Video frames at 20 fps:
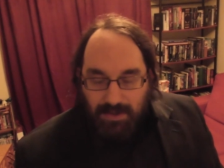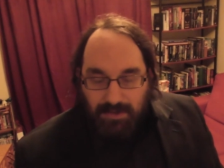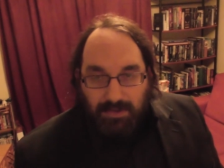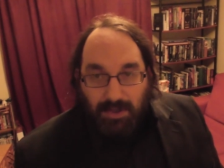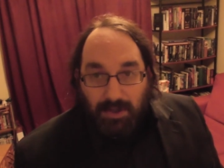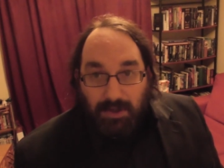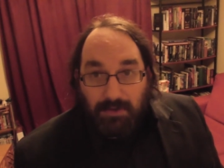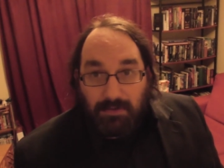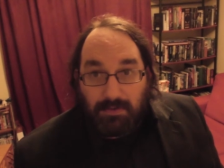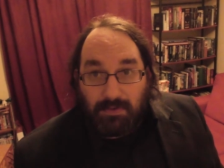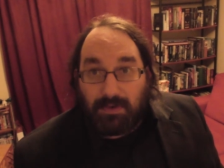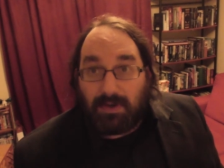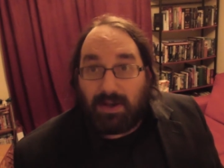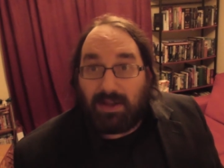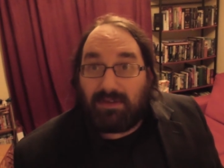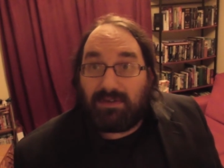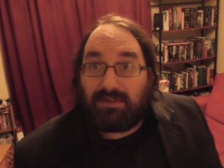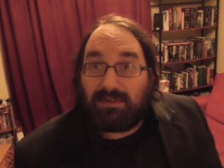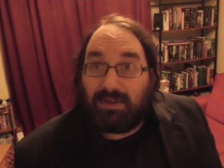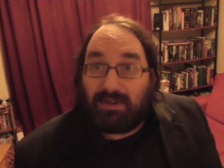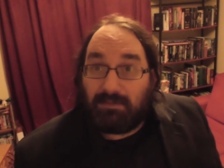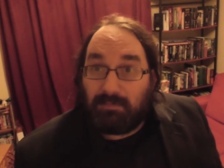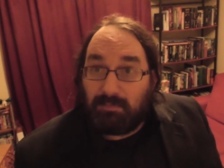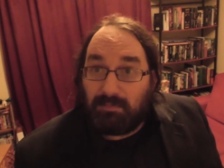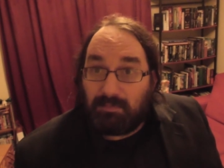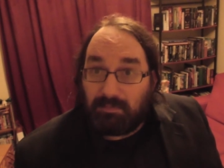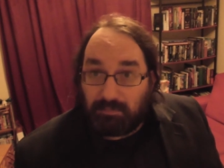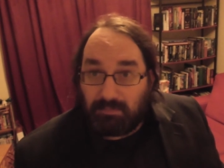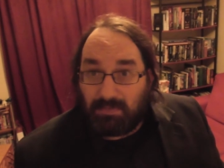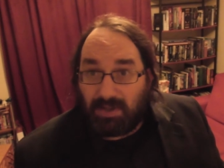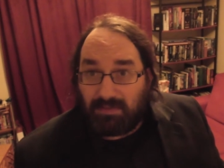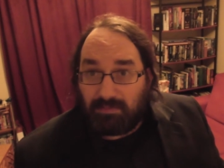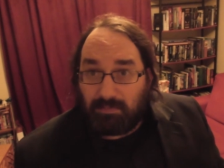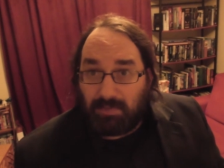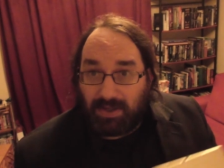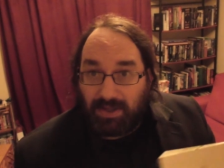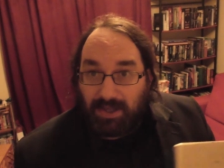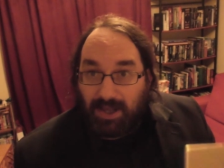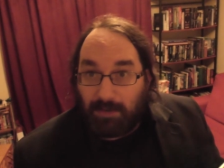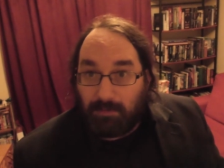so, as I said, my,
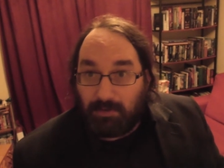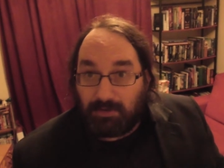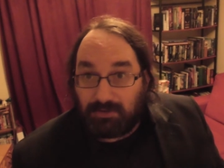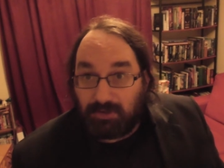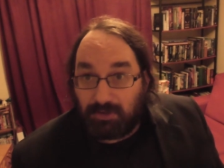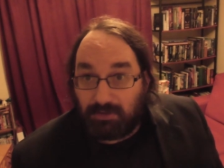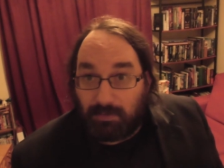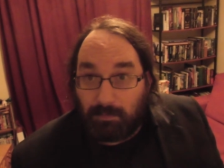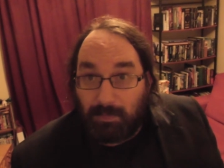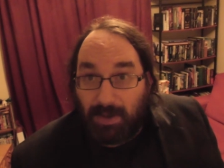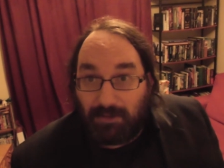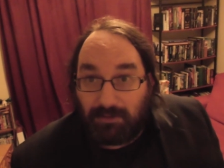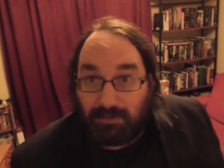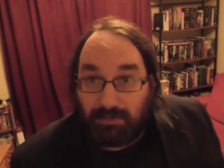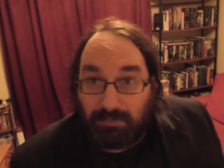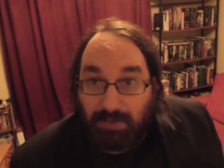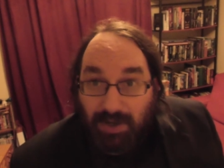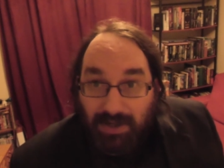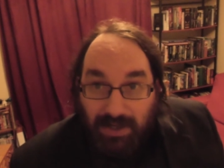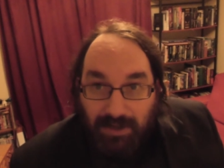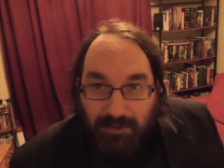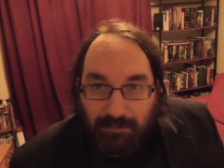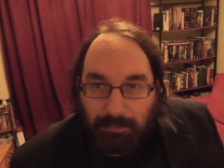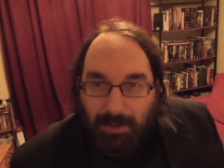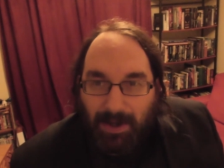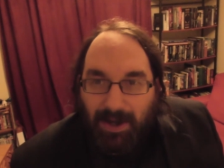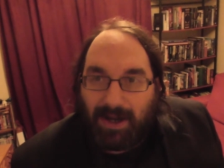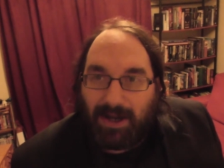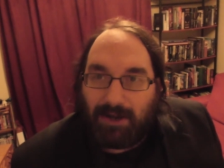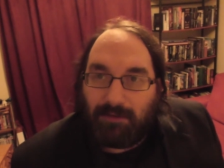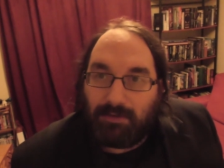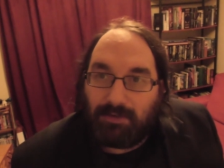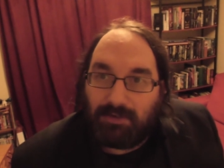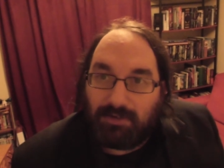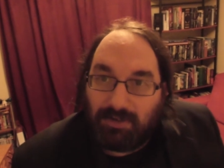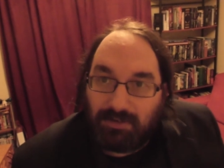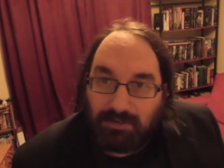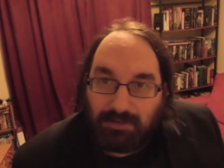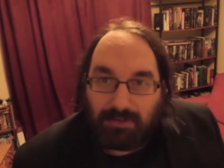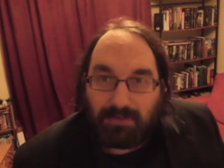my camera's just about to run out of power
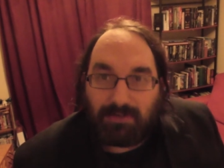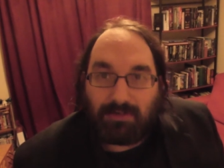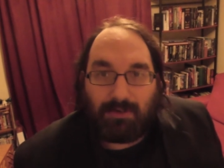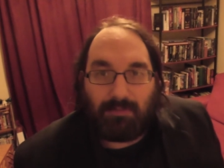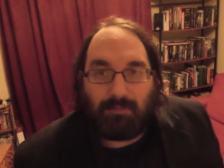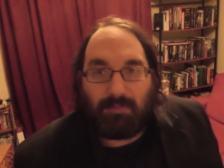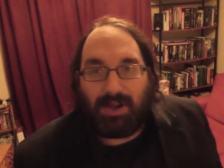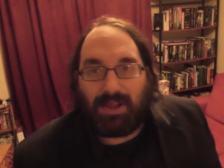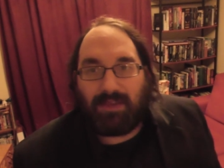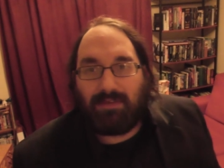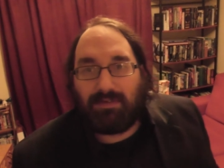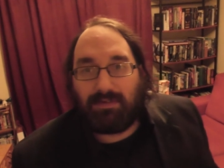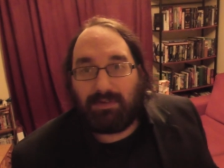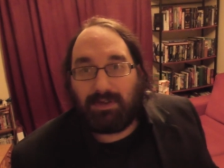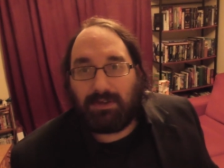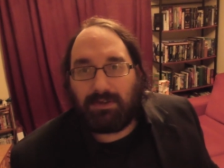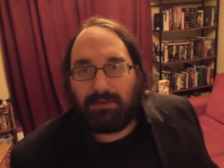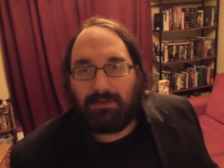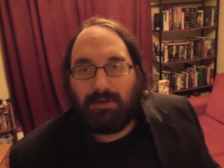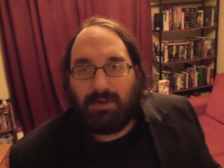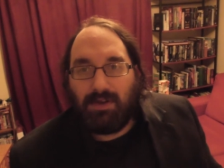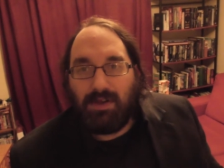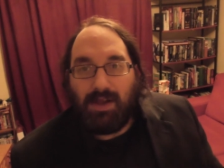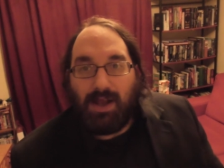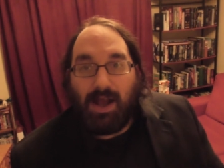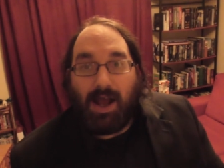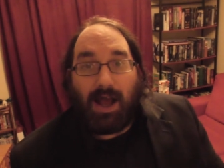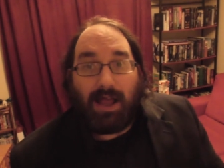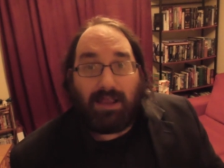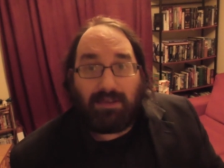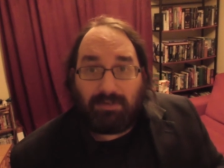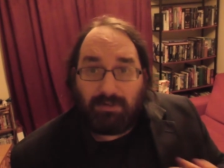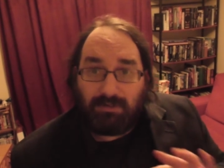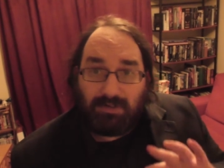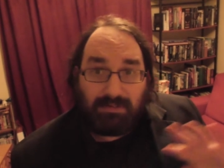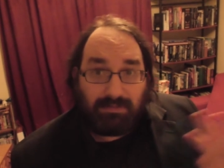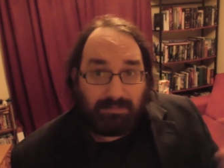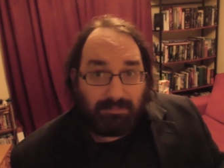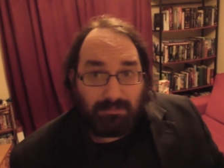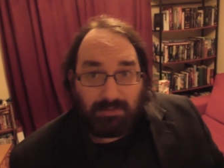because it's just gone red. So, uh,
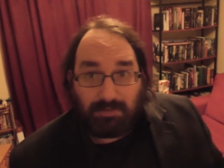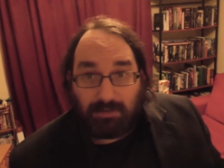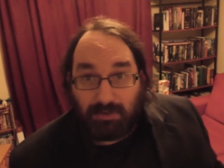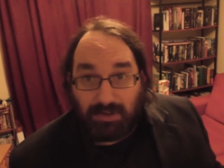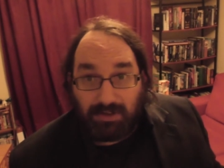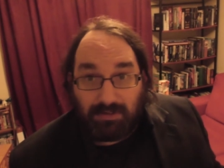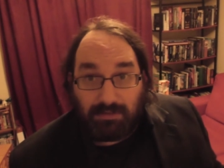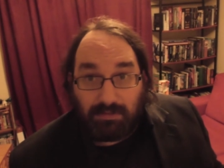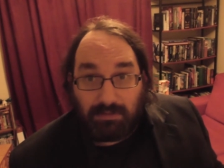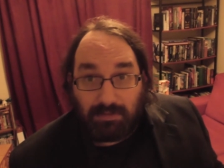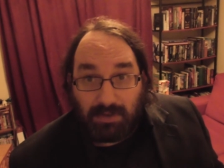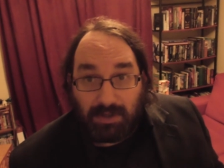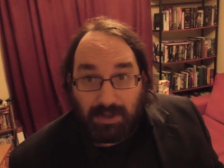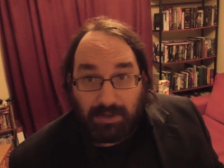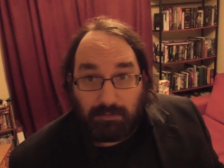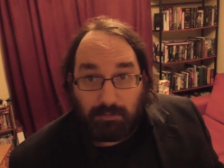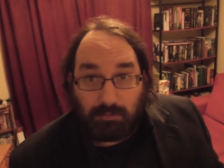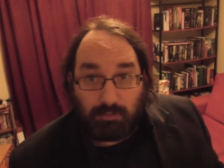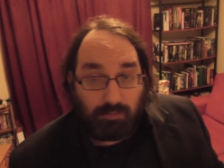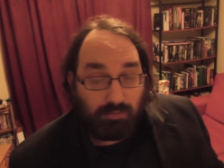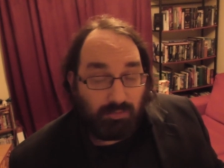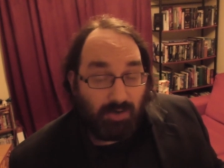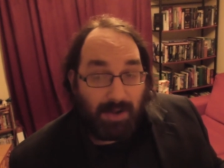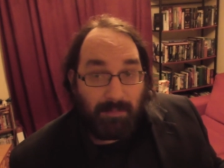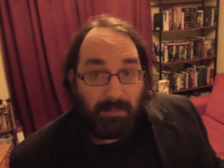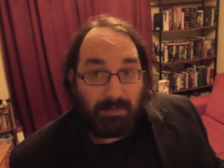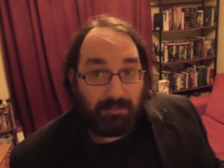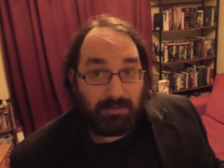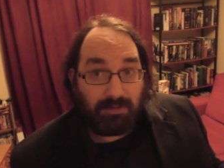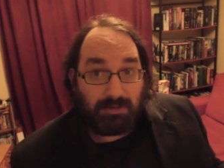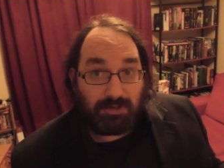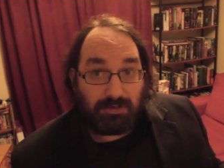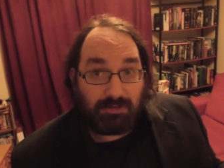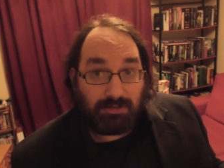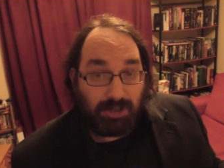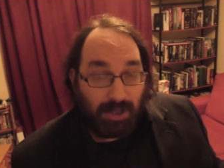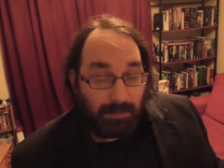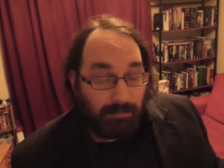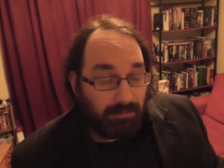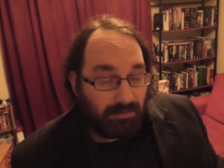sorry, sorry to like ram a,
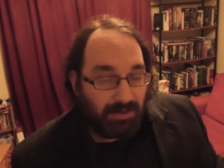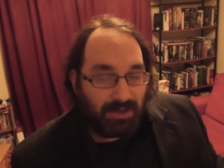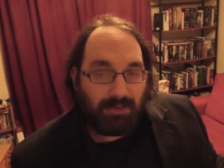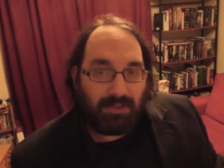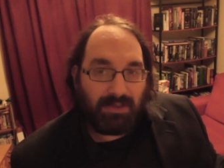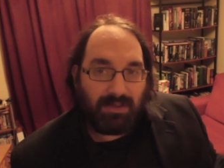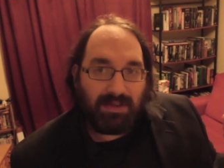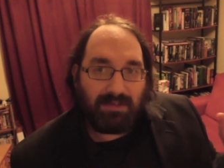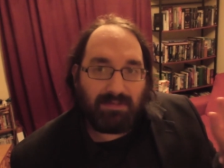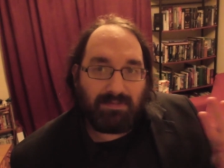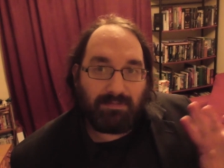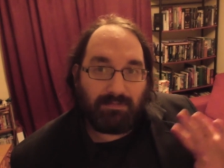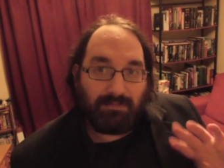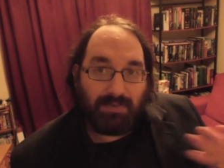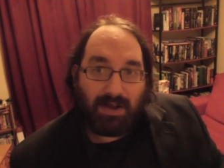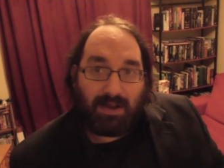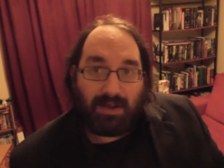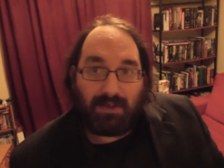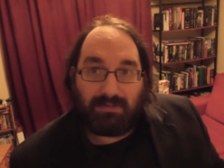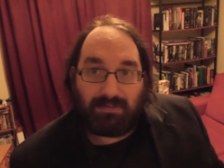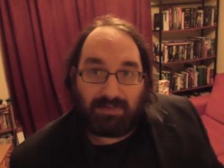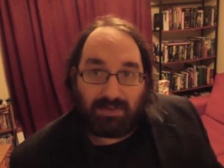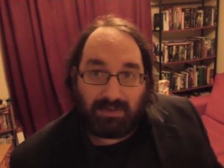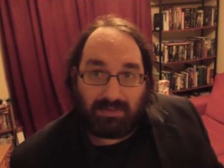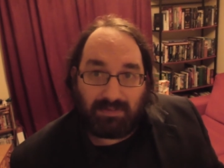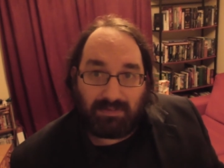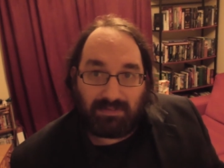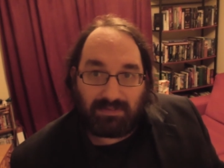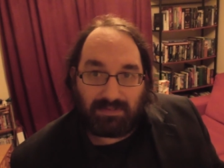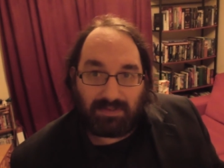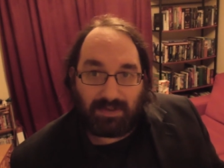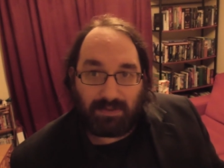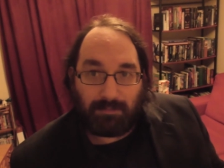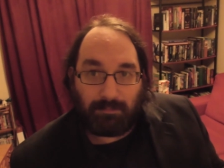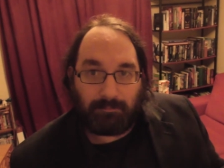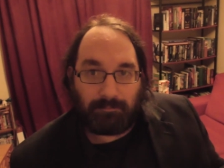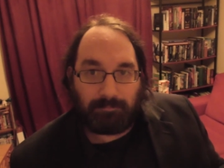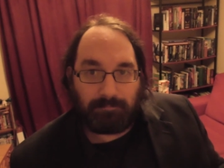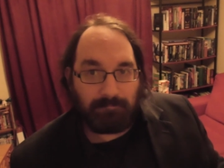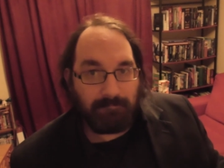jabber on this fast and
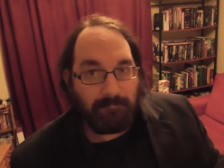um,